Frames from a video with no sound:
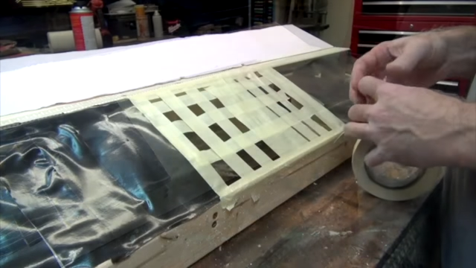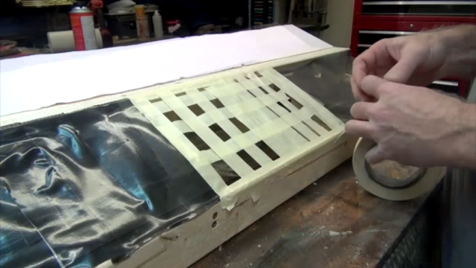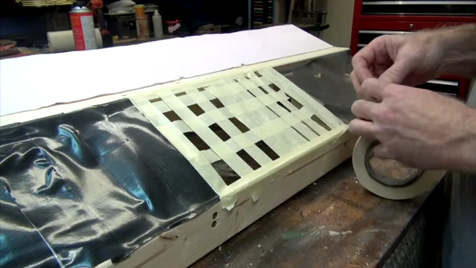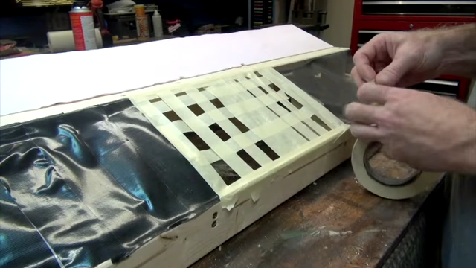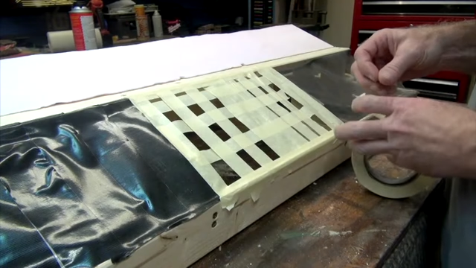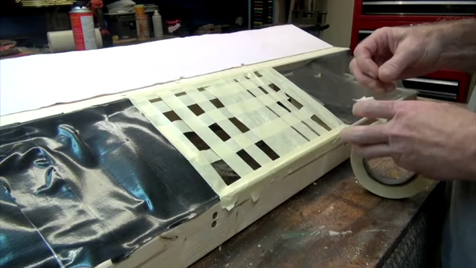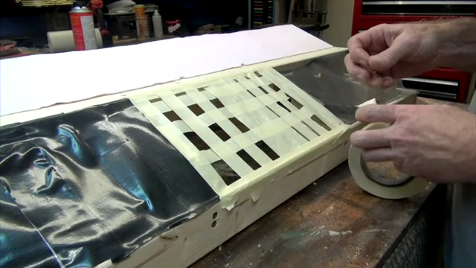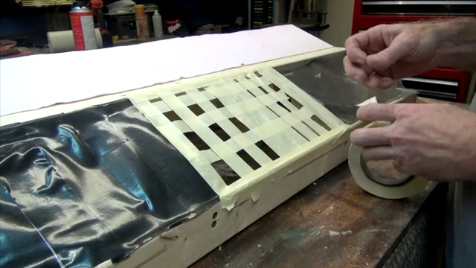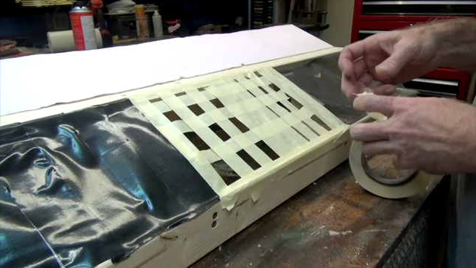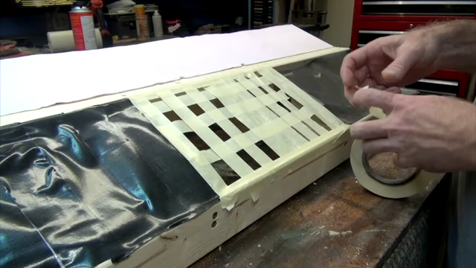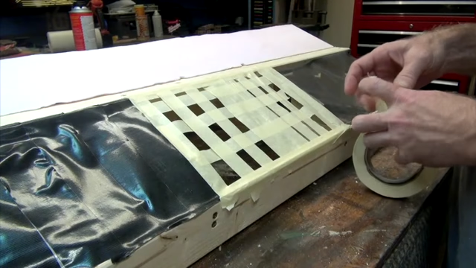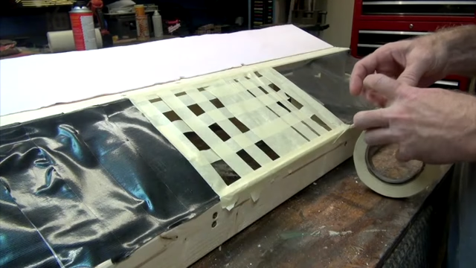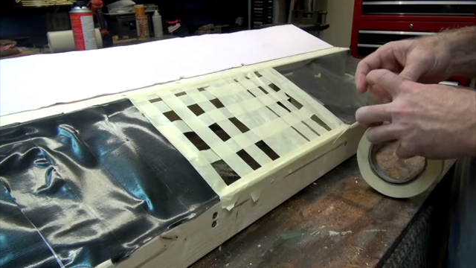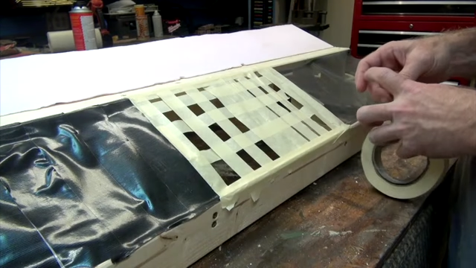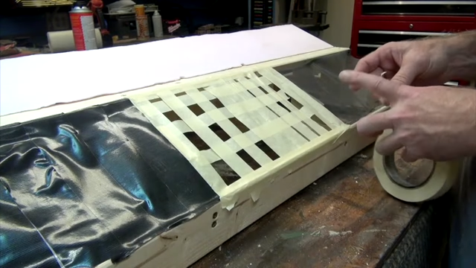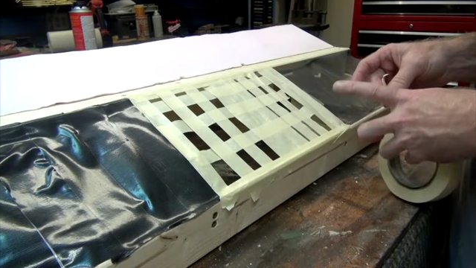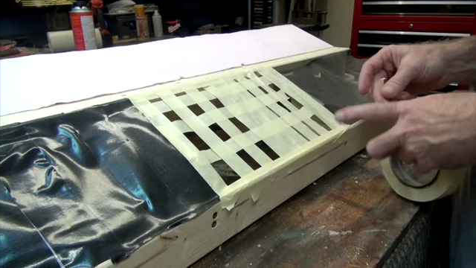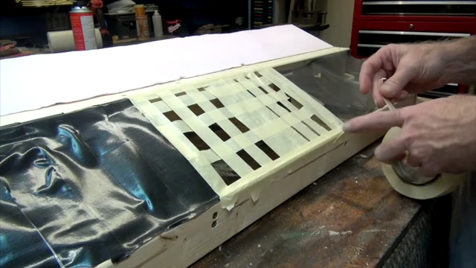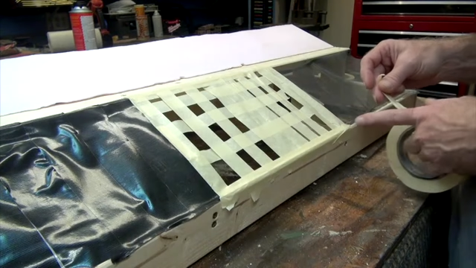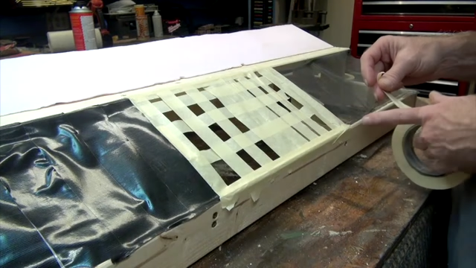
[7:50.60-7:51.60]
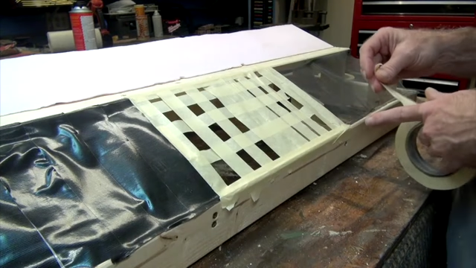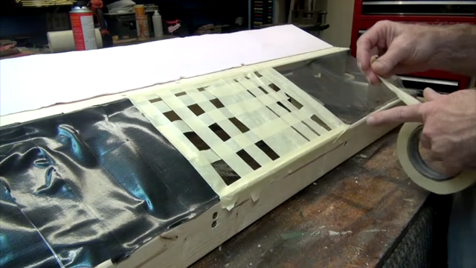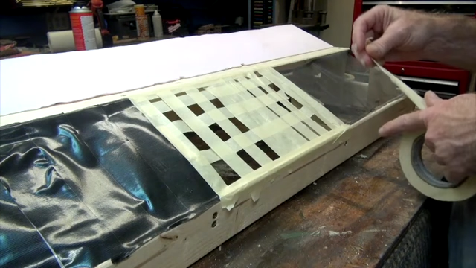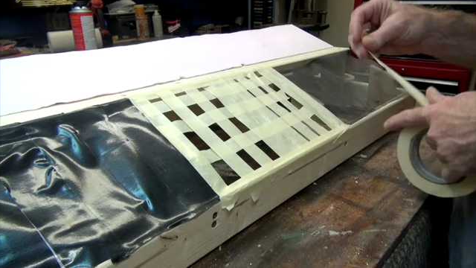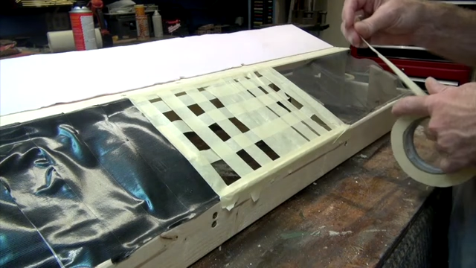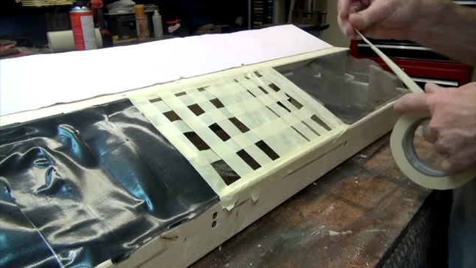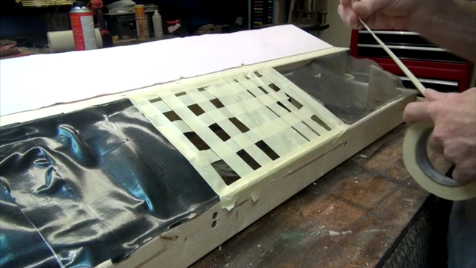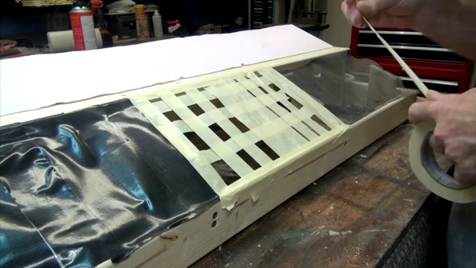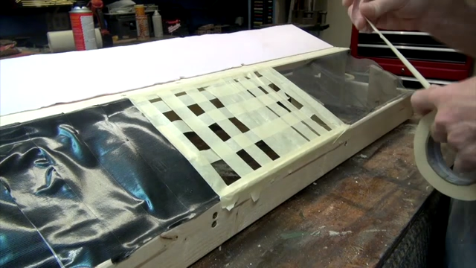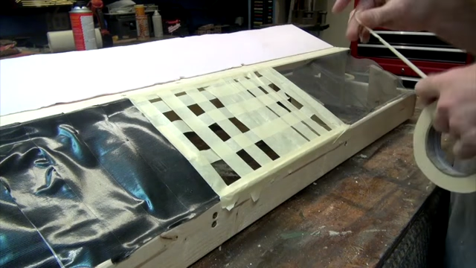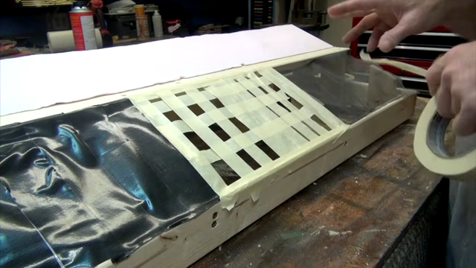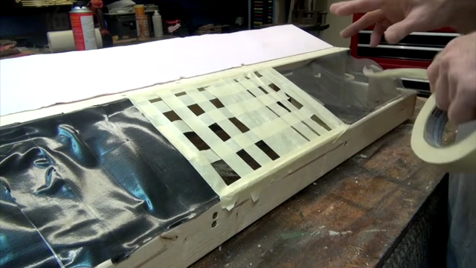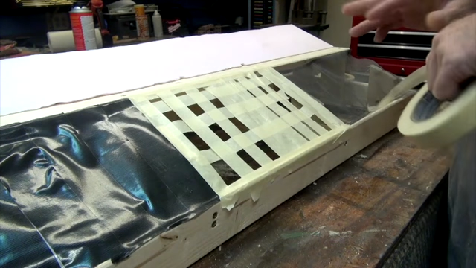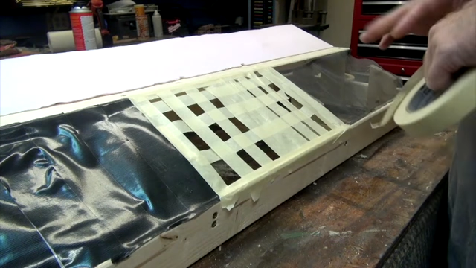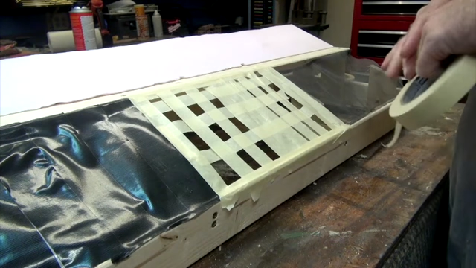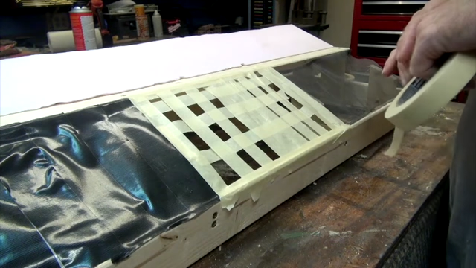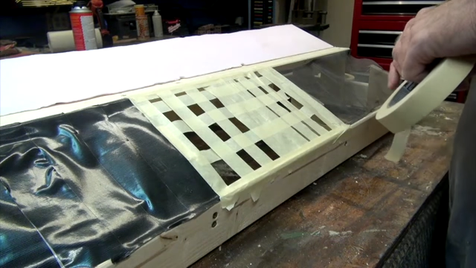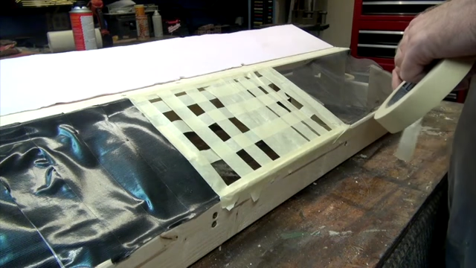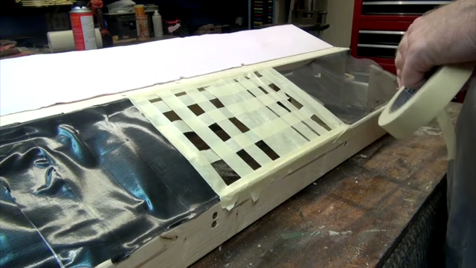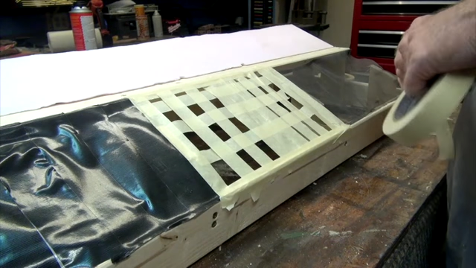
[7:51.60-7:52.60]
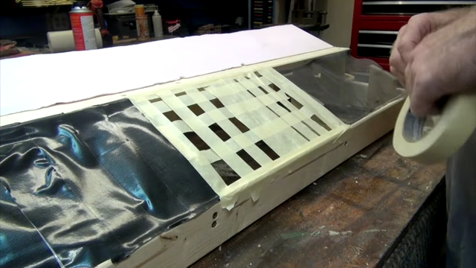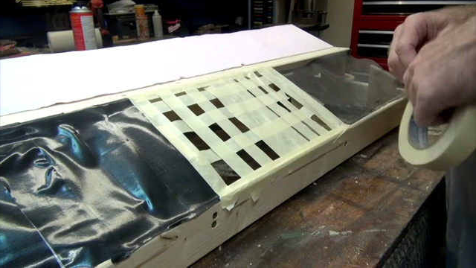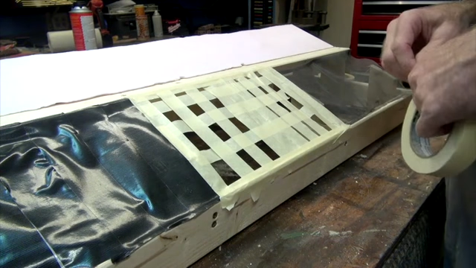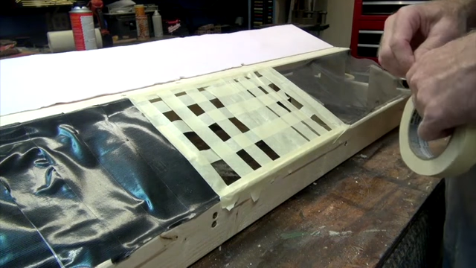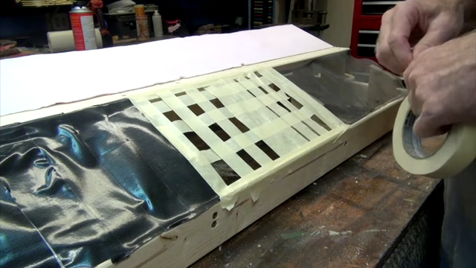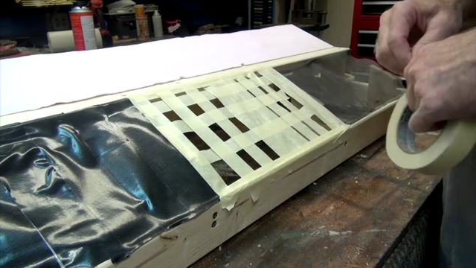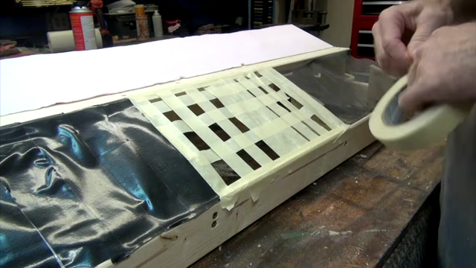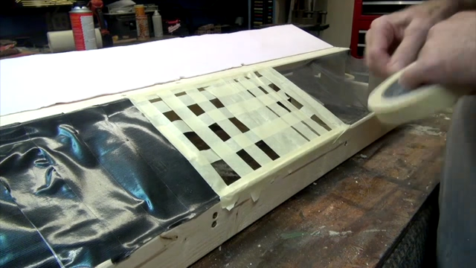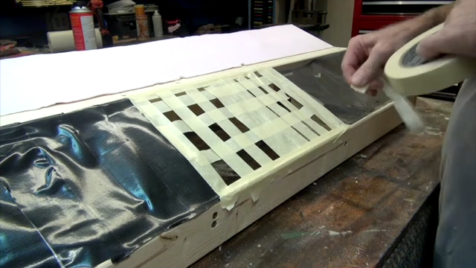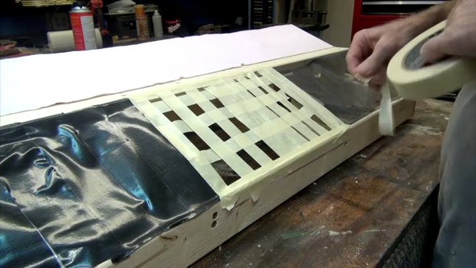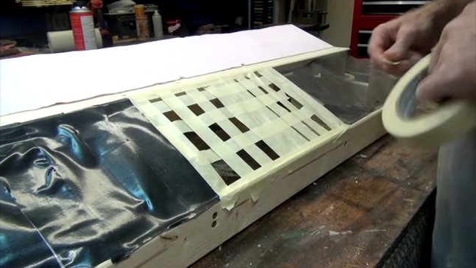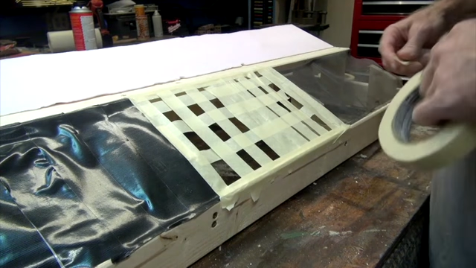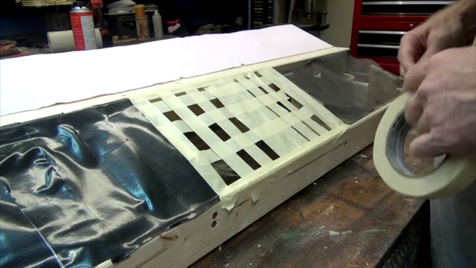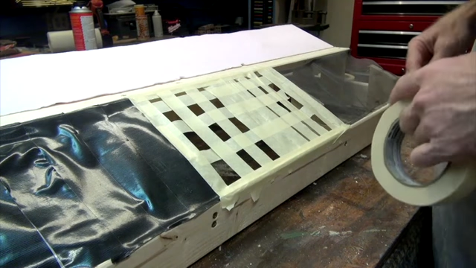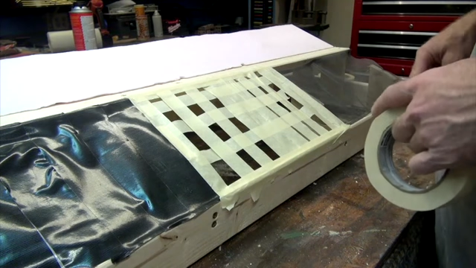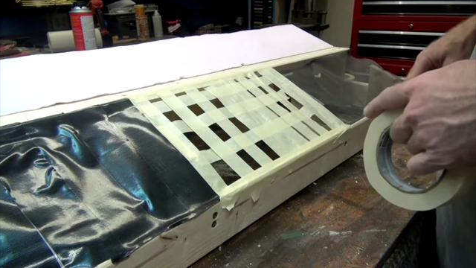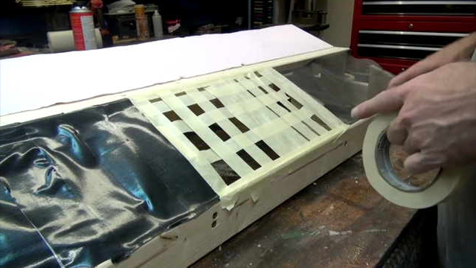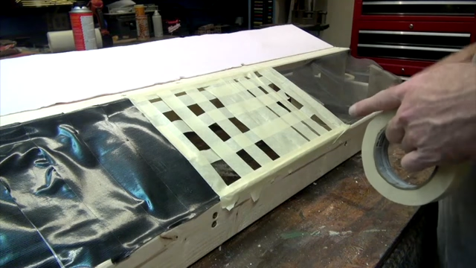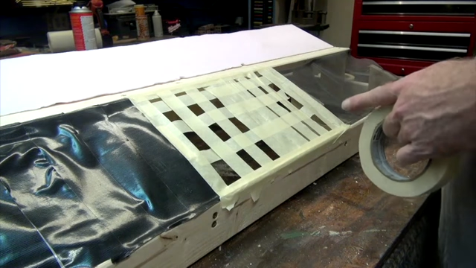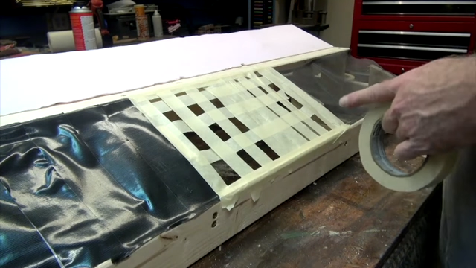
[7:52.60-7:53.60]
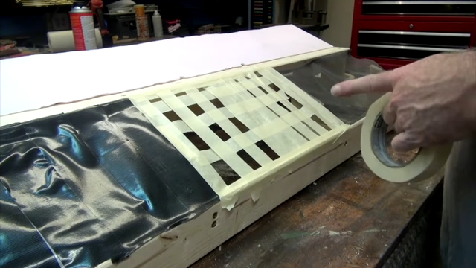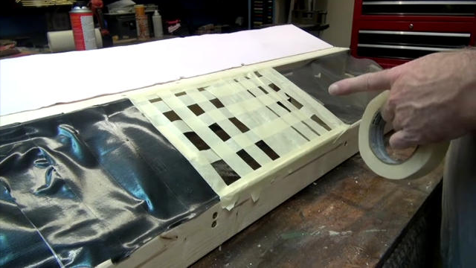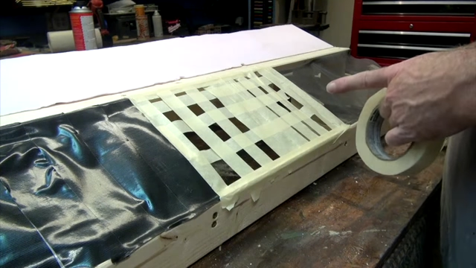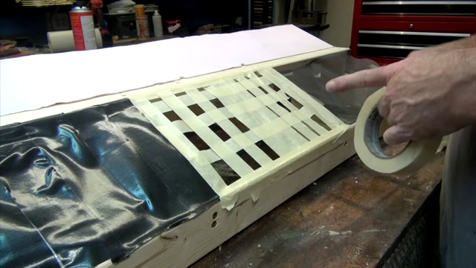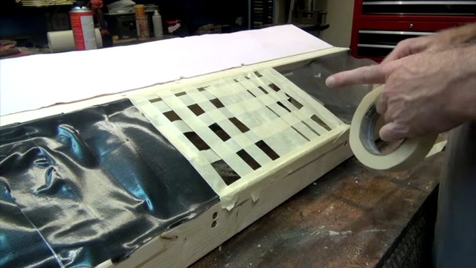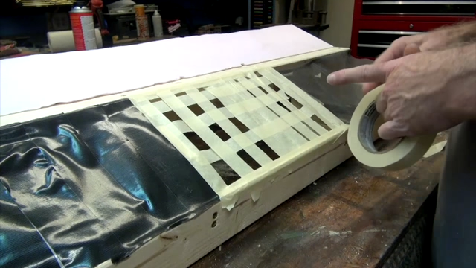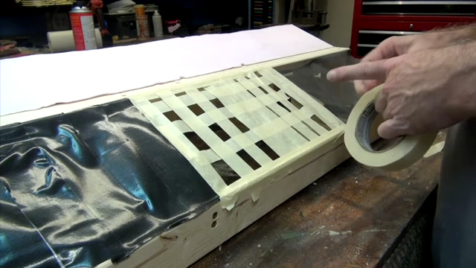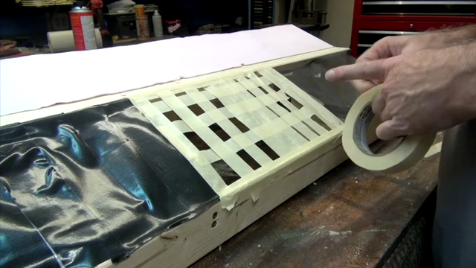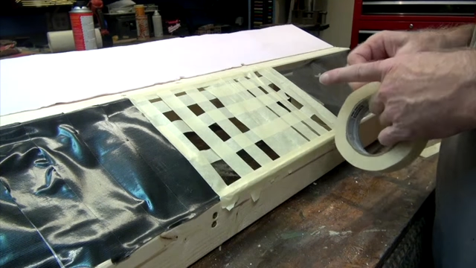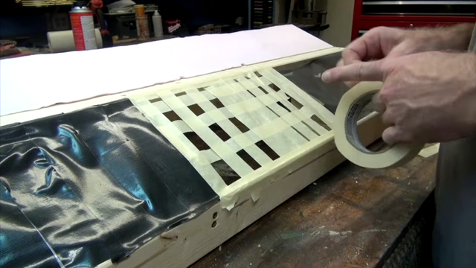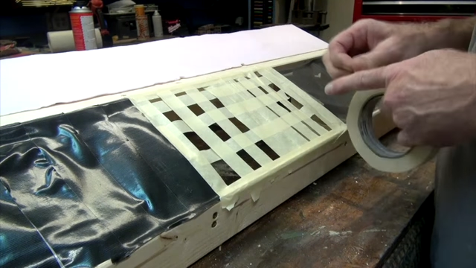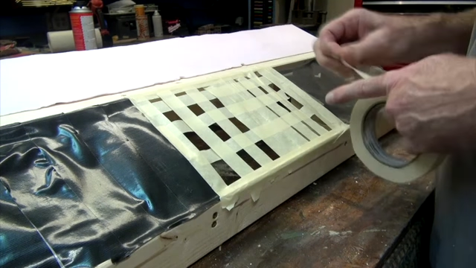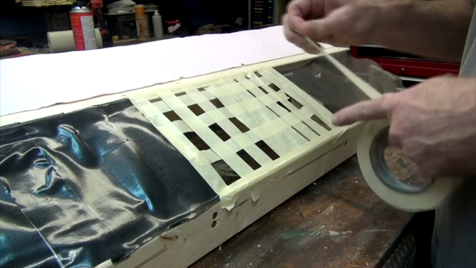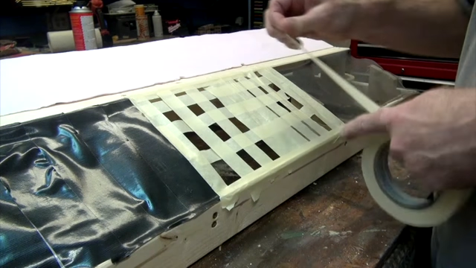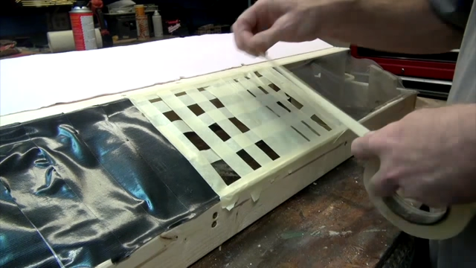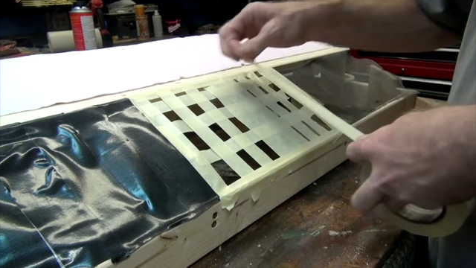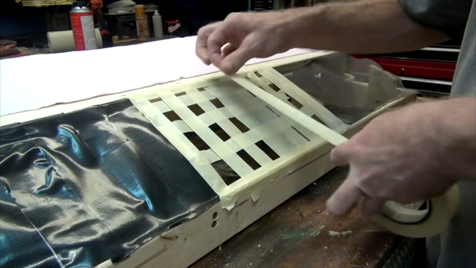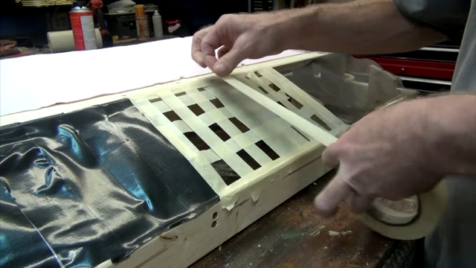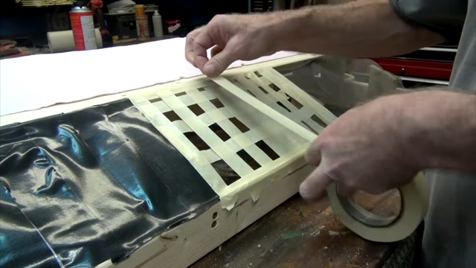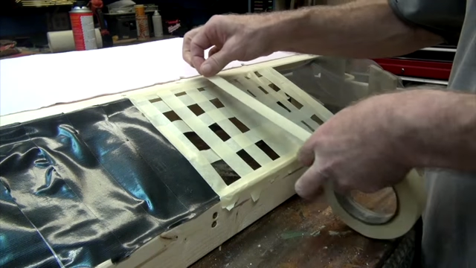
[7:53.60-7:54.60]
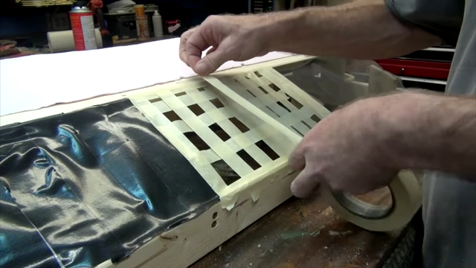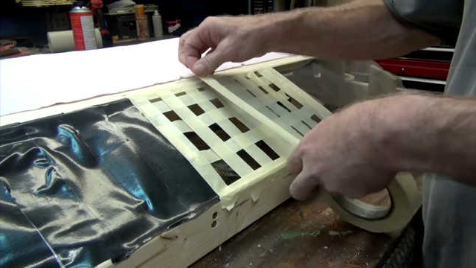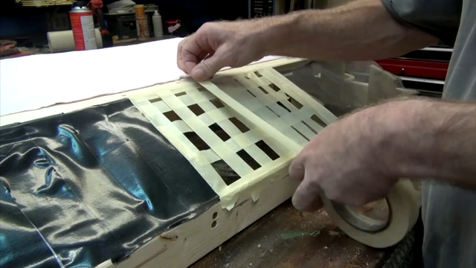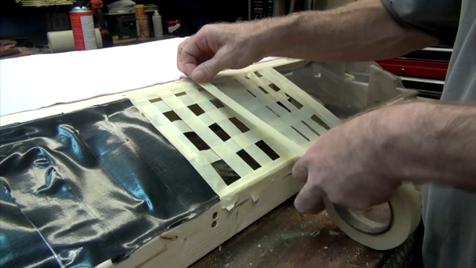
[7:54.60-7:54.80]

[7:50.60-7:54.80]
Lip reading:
Nobody's mouth can be seen.